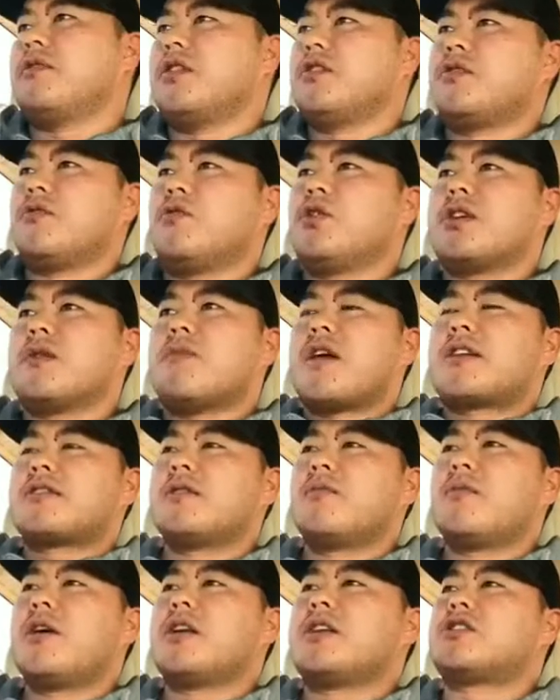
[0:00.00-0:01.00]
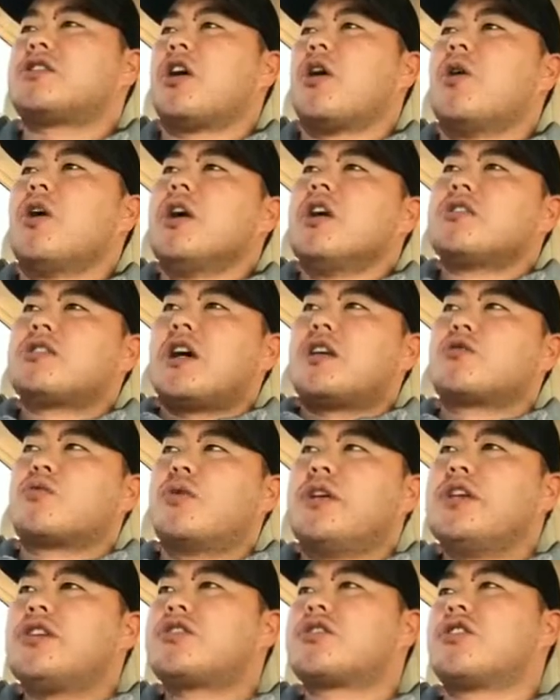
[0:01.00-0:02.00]
we can make some money. So so I was
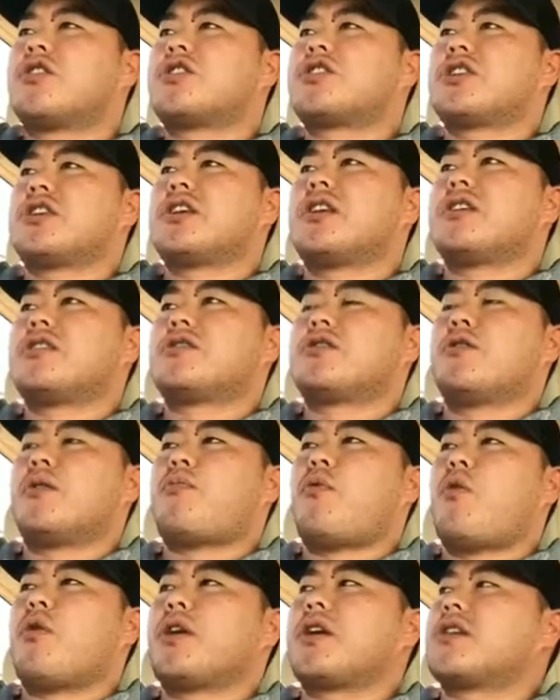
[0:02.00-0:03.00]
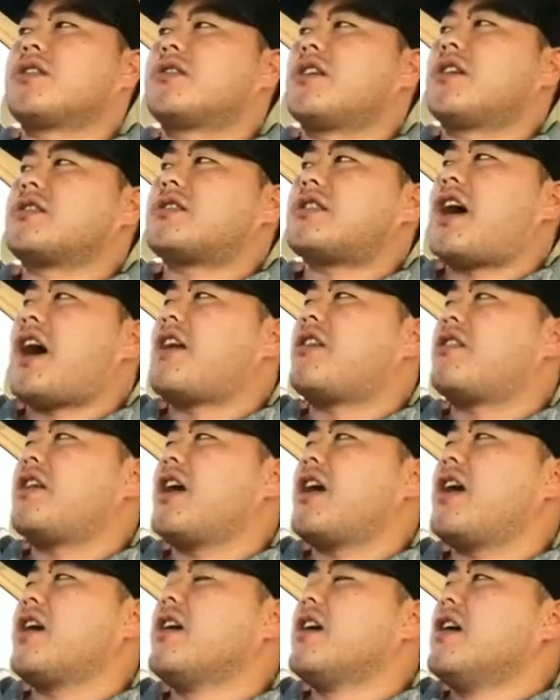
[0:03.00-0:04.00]
researching it to a point because on
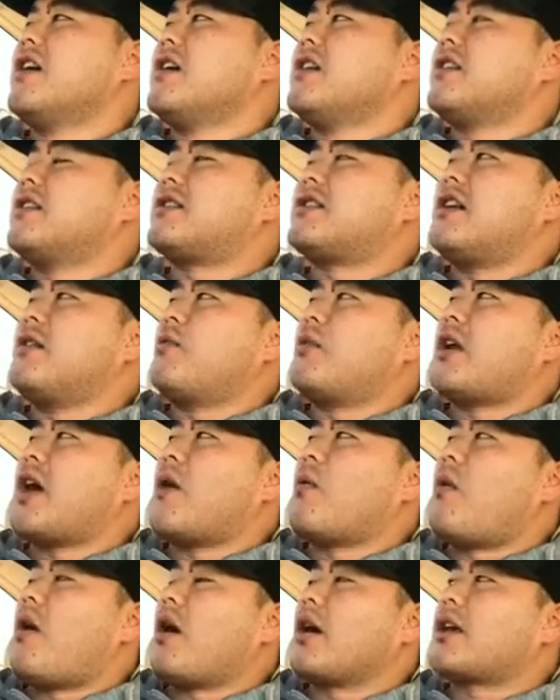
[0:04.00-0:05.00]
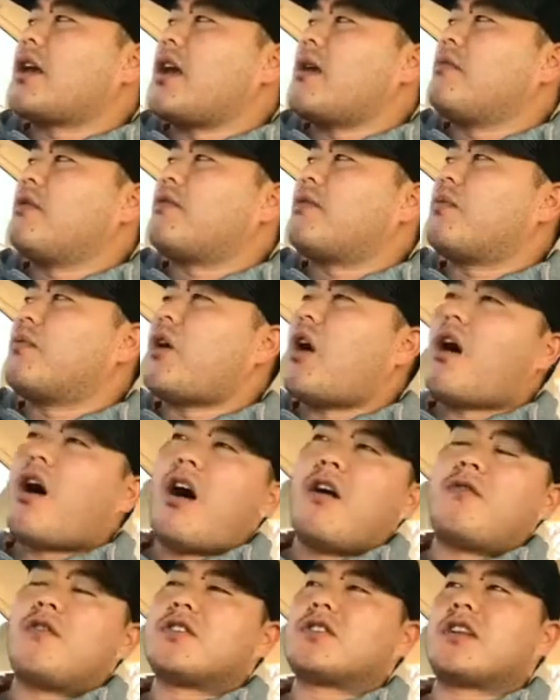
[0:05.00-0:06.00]
Saturday the see when I came in from the
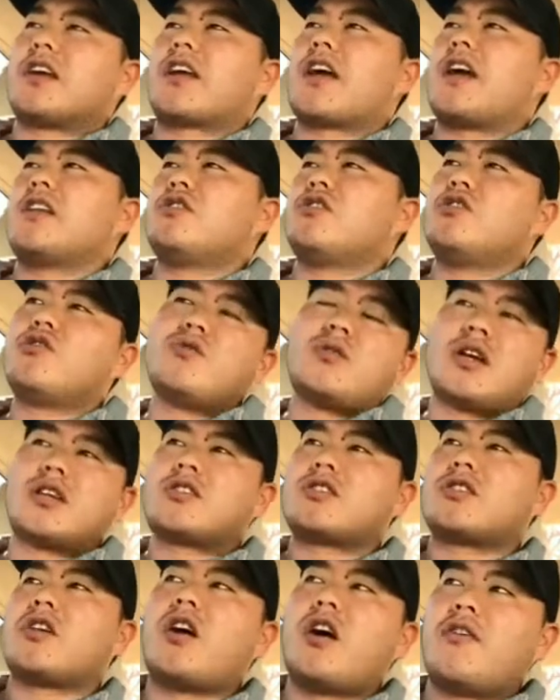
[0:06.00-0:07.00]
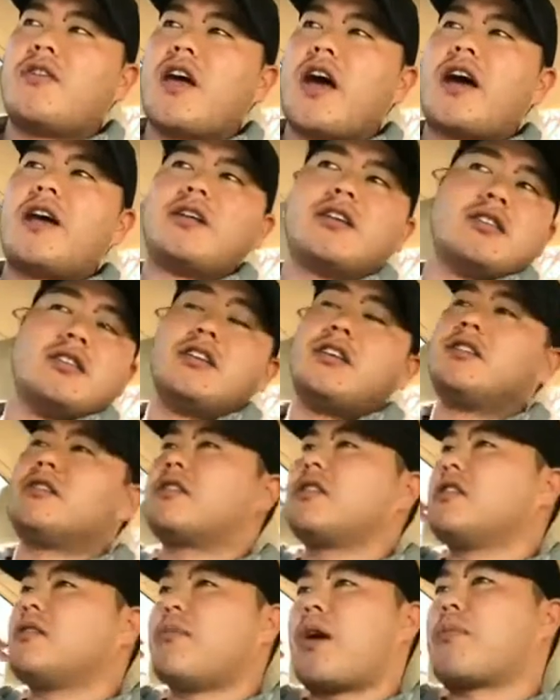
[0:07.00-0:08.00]
office like at noon, I saw that and
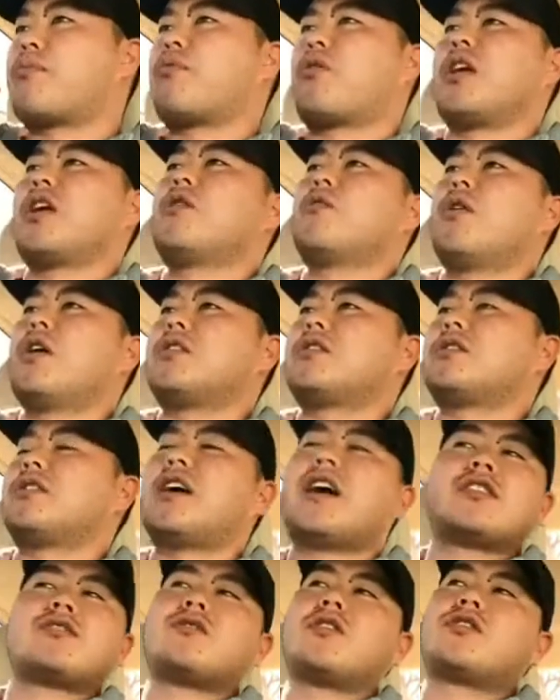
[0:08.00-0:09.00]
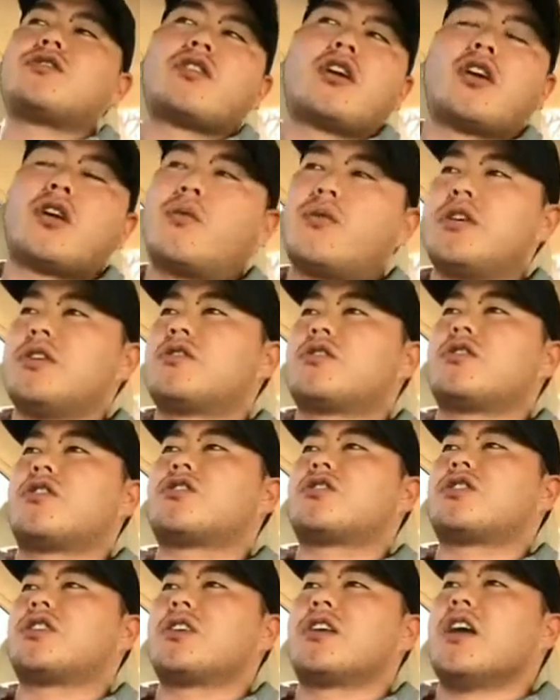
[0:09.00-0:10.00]
instantly my brain went to that. So I started
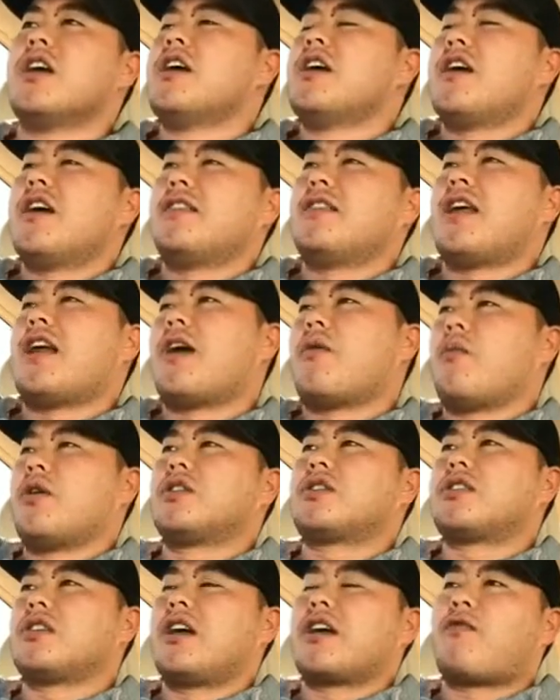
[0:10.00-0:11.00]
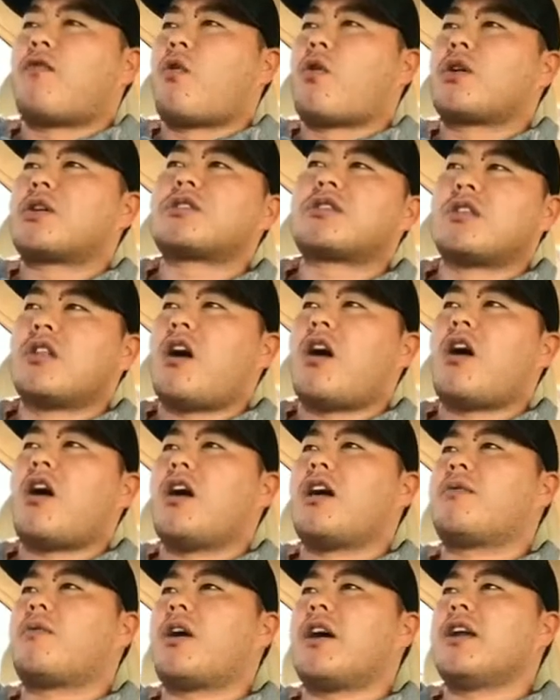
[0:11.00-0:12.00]
researching and then I went to like Forest
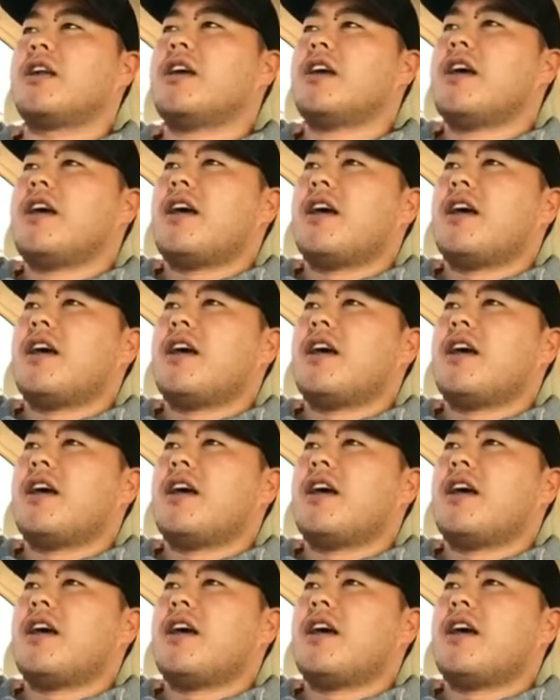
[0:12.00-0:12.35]
Lawn, right?